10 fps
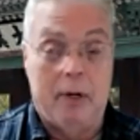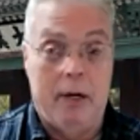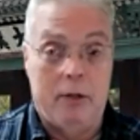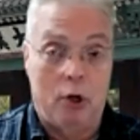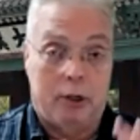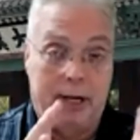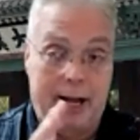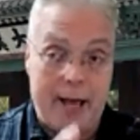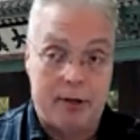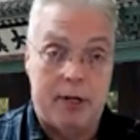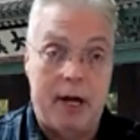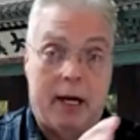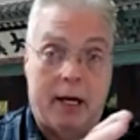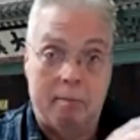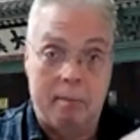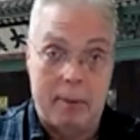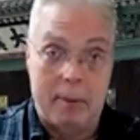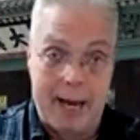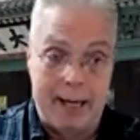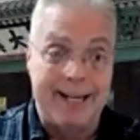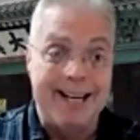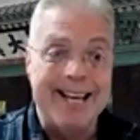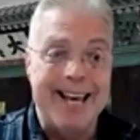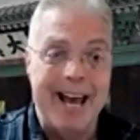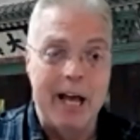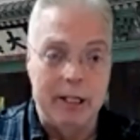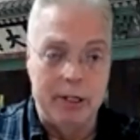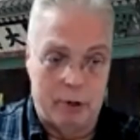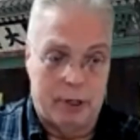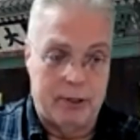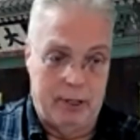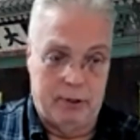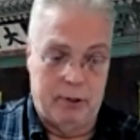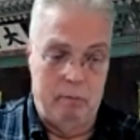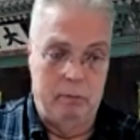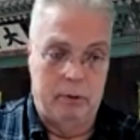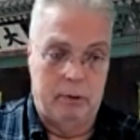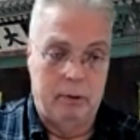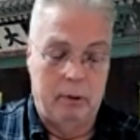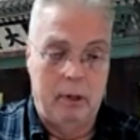he's looked at Aztec and Mayan calendric systems,